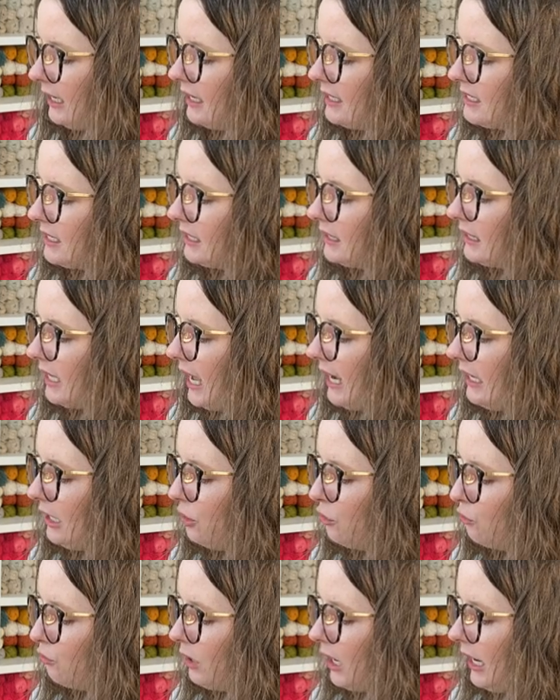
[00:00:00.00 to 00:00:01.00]
It's a light
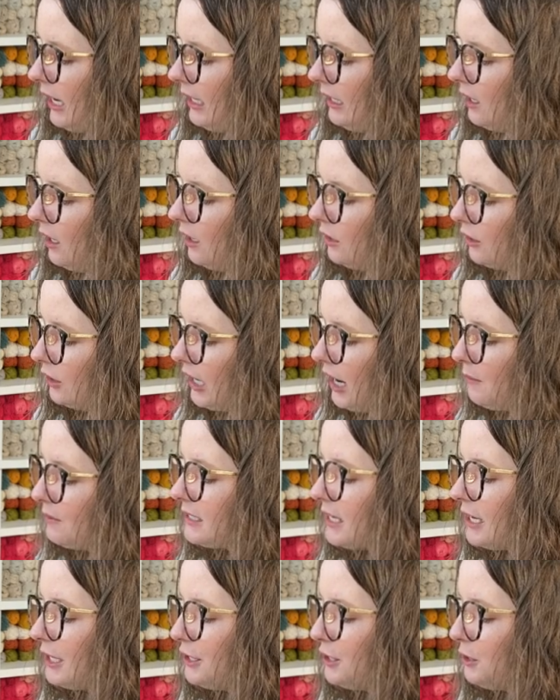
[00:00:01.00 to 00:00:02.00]
gray color. I was
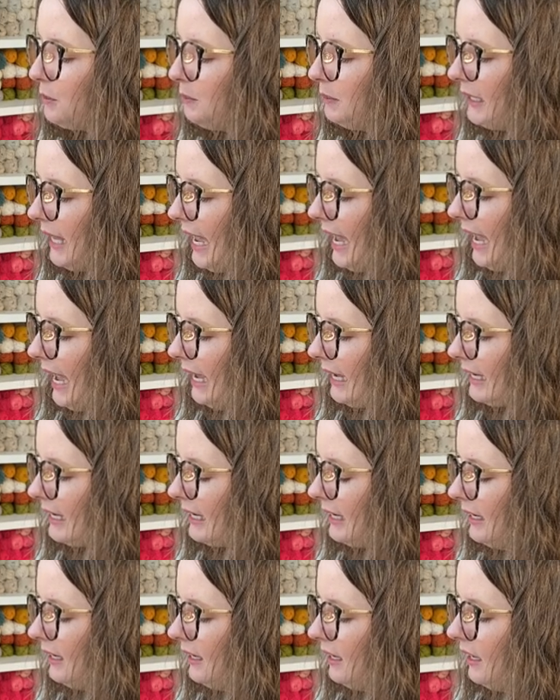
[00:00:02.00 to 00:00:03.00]
going to do
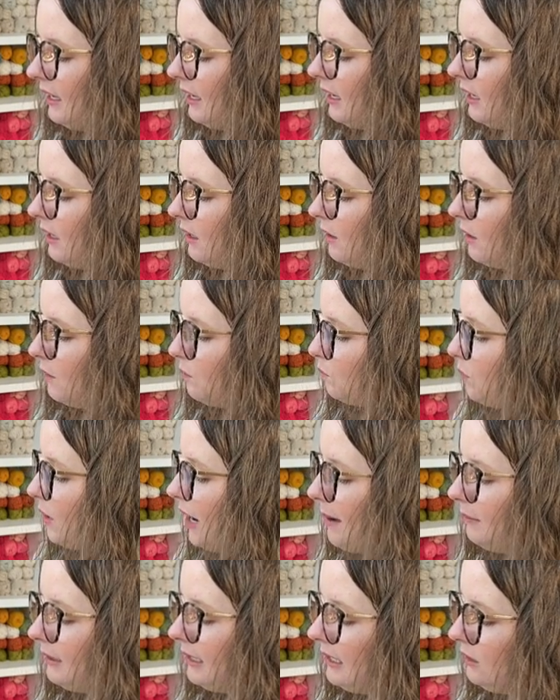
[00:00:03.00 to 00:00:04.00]
black.
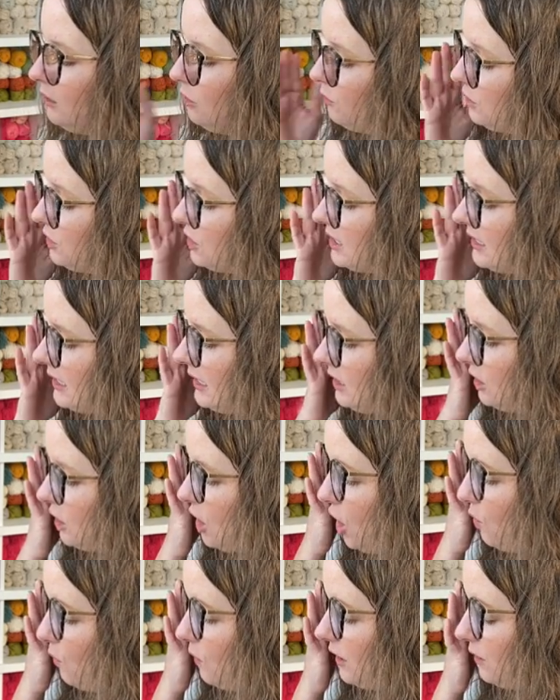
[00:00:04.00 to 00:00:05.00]
Probably you would just need to
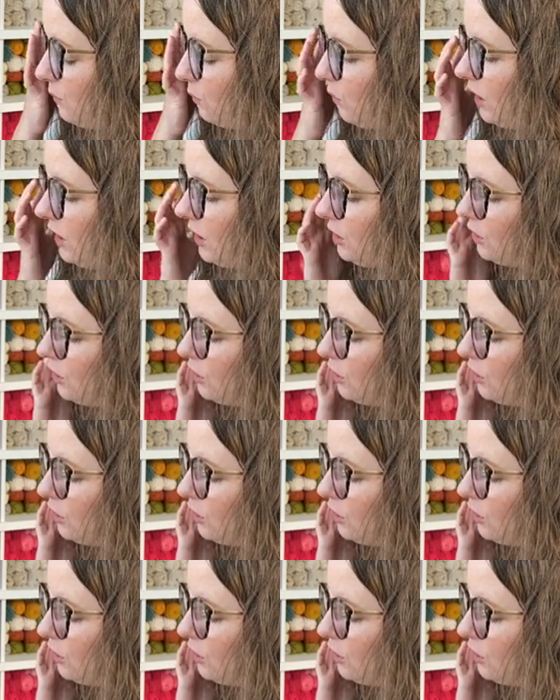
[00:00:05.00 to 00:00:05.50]
go with what your